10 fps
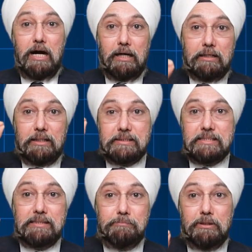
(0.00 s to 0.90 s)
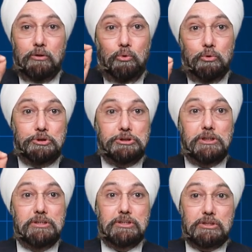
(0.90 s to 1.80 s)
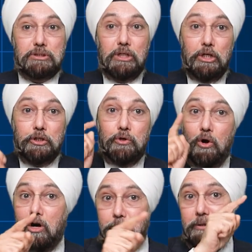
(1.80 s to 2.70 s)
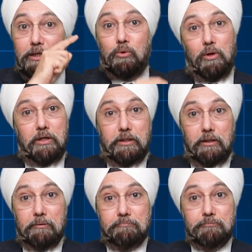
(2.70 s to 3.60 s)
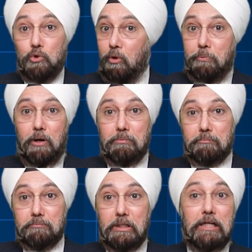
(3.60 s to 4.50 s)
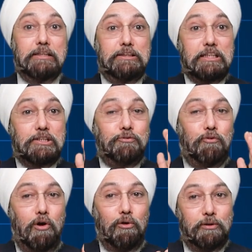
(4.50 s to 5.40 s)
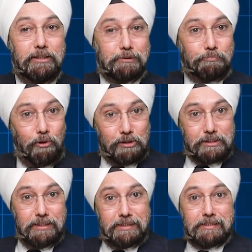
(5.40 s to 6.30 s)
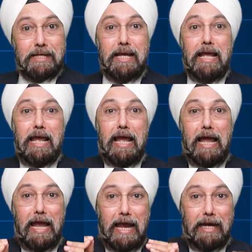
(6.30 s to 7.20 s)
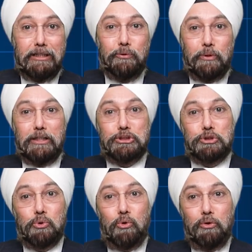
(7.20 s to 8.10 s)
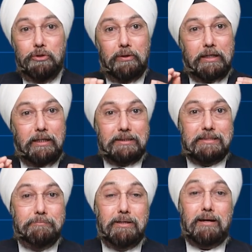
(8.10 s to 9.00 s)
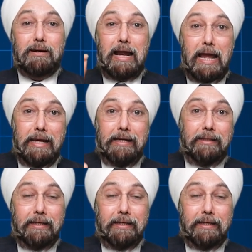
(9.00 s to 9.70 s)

A customer questions your milk quality. No problem. Just follow this process and you can show your customer right